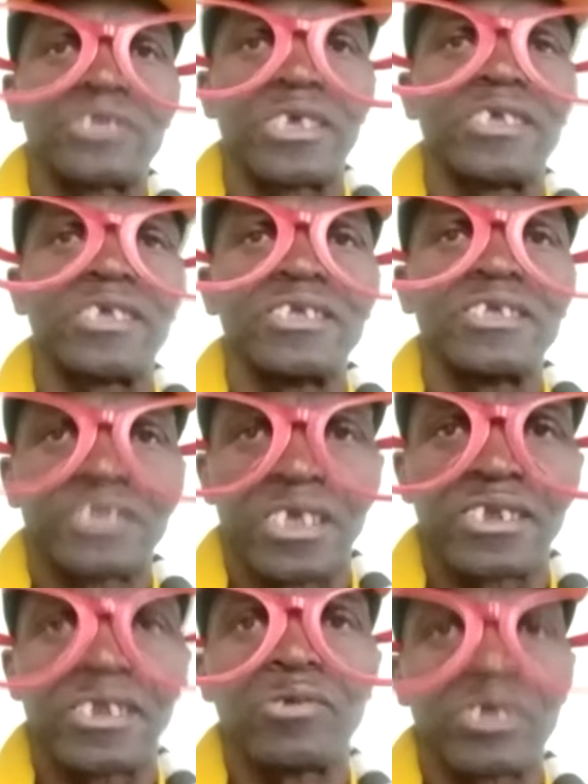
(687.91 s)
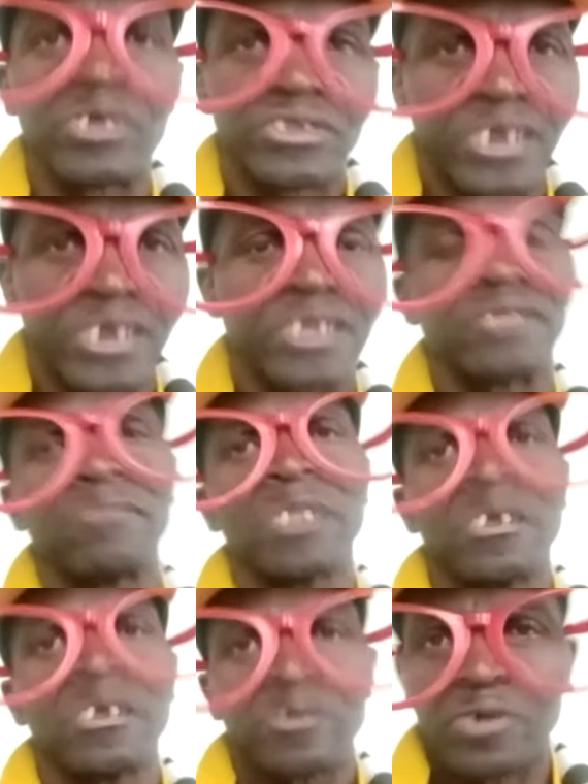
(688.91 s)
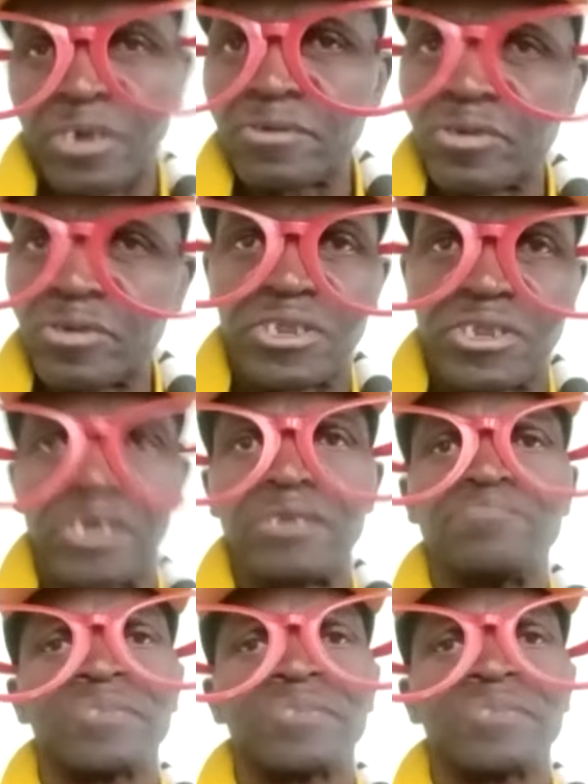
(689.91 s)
He said he was checking to see